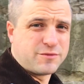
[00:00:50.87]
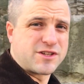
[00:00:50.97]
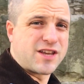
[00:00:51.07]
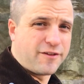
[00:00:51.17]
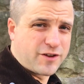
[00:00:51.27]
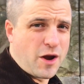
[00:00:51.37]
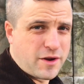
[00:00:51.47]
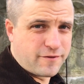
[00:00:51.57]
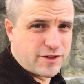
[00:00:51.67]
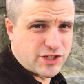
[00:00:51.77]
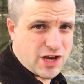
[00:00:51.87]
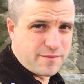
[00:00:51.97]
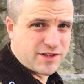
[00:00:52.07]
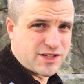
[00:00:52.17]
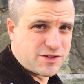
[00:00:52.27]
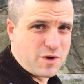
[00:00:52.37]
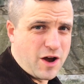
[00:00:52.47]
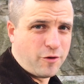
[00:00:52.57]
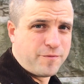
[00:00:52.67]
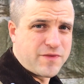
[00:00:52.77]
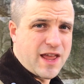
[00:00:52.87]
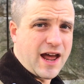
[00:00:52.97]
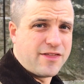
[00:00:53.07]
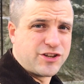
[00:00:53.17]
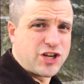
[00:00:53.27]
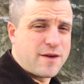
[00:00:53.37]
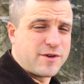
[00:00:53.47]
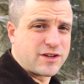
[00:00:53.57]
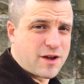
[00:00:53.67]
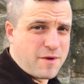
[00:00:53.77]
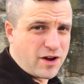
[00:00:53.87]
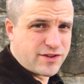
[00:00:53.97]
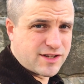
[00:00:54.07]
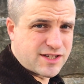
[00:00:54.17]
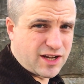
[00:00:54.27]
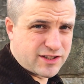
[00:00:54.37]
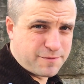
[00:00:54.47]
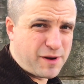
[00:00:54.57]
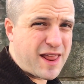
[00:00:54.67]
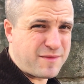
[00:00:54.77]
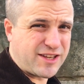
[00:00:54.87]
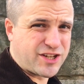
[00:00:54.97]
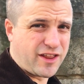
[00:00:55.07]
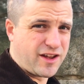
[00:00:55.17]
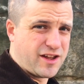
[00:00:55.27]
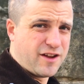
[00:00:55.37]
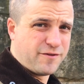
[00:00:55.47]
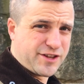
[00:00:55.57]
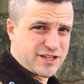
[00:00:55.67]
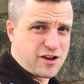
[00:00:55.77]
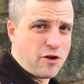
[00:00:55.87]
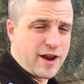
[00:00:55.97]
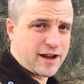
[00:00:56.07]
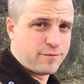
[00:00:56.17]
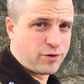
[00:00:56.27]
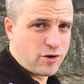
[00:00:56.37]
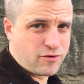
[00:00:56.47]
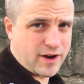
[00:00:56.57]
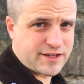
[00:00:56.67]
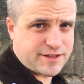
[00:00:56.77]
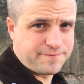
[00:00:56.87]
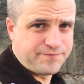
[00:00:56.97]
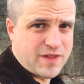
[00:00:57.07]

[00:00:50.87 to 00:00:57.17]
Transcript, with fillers: it was tough going for the Germans as well, and the German commanders start to blame each other for the slow lack of progress.